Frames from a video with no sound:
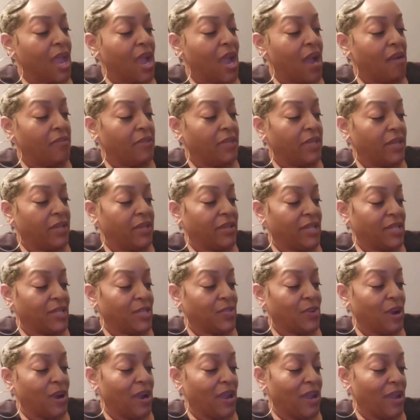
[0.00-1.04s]
I don't know.
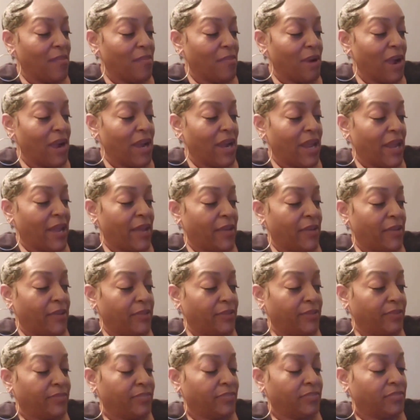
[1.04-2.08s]
That's where I am right now.
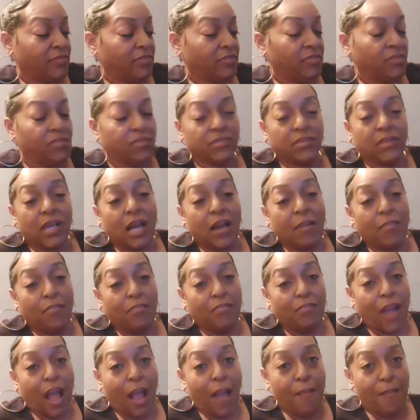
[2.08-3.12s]

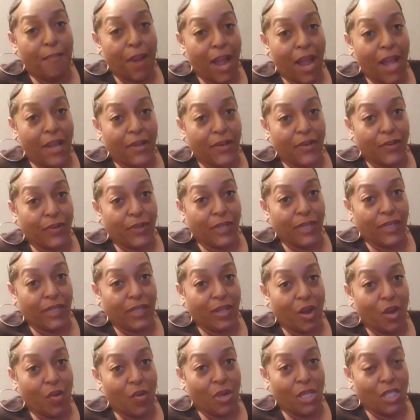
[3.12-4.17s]
I'm pondering
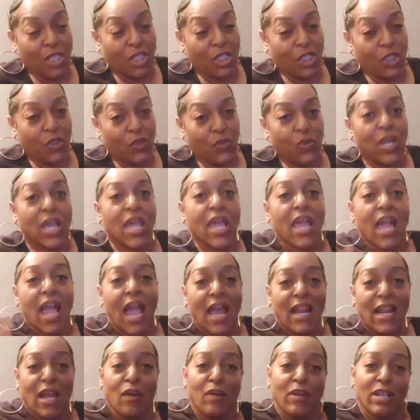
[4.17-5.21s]
on what to do.
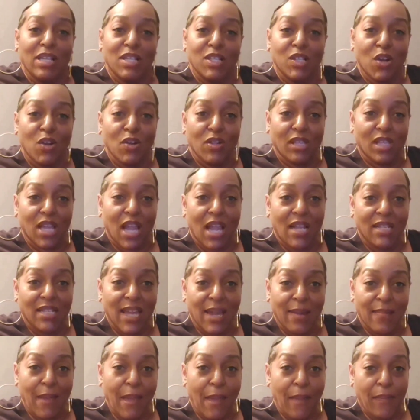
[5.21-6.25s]
And I'll insert the
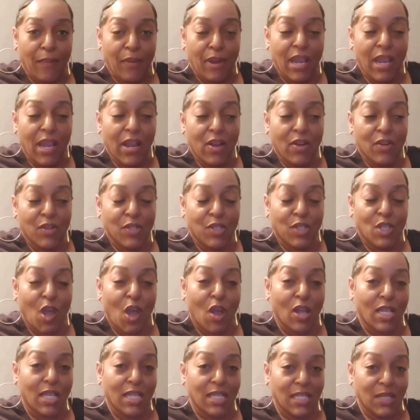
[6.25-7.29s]
contact paper here so
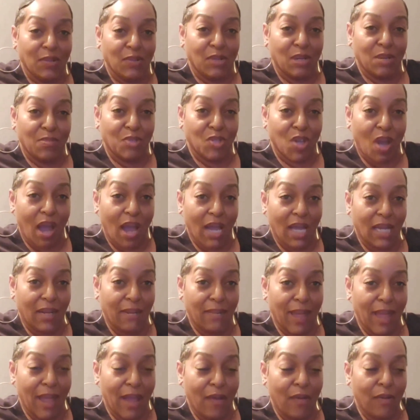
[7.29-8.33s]
y'all can see what I'm talking
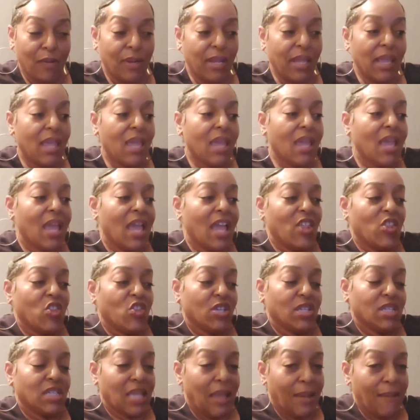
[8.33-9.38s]
about. And
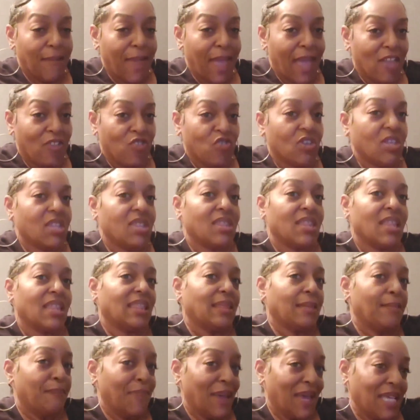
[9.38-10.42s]
just imagine
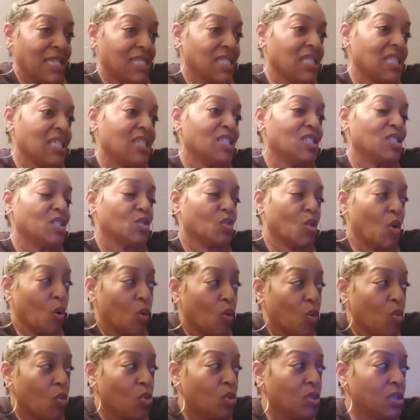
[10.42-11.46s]
that the base is
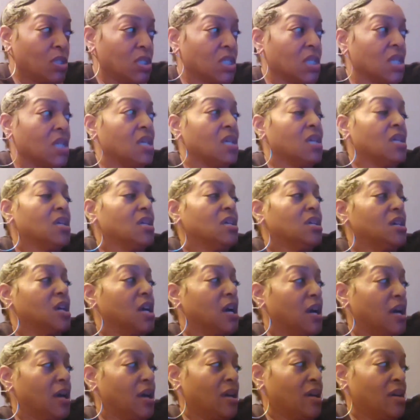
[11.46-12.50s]
gold.
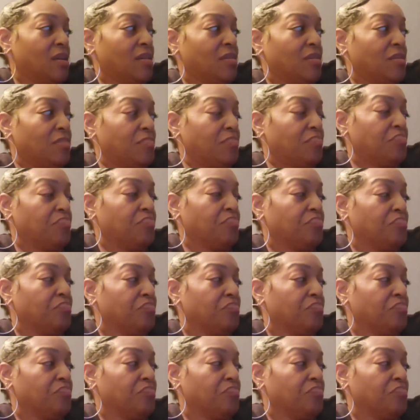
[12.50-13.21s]
Um,